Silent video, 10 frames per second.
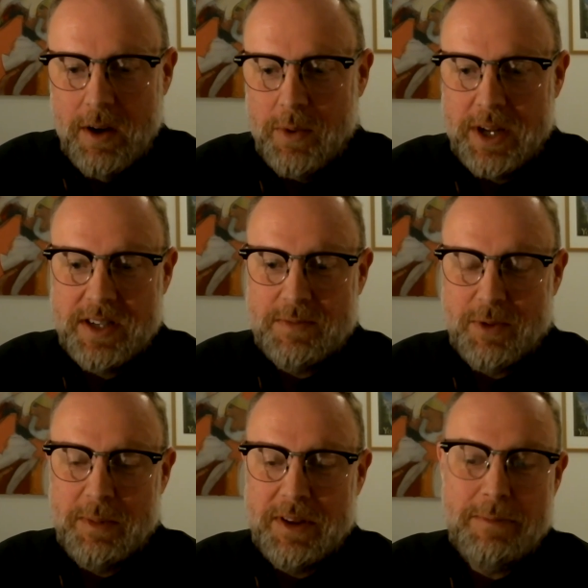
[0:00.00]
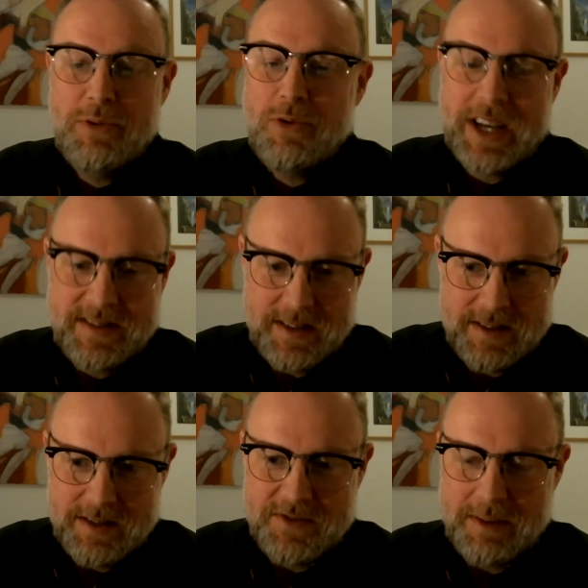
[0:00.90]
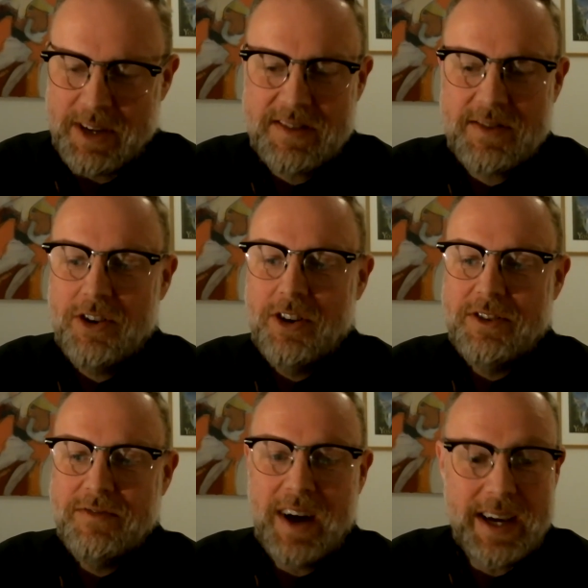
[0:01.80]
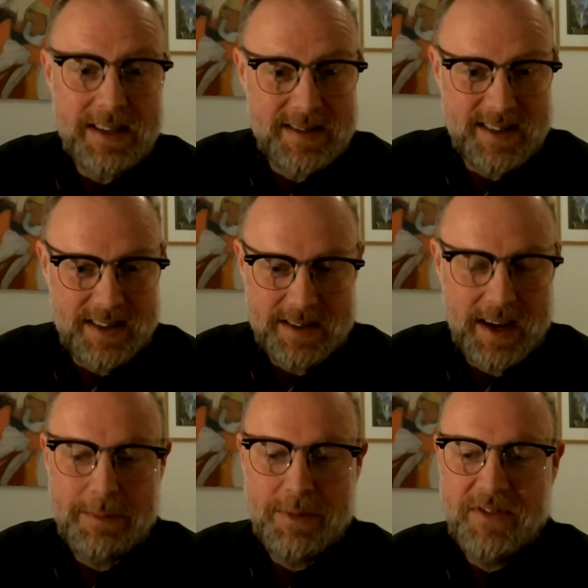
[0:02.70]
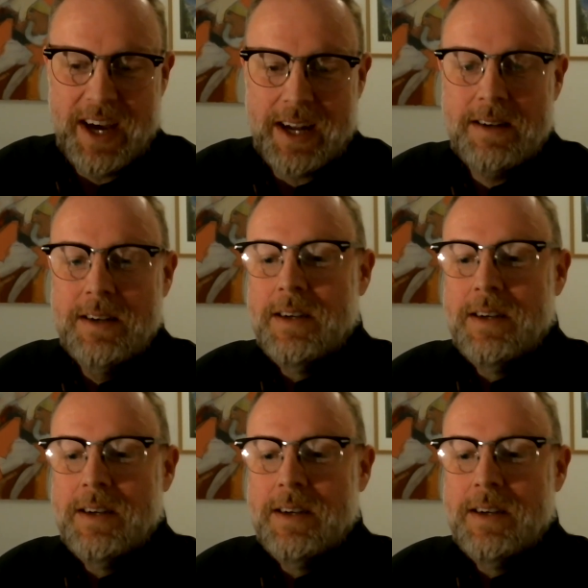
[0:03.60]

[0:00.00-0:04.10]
which is probably the presence of some external device and the type of that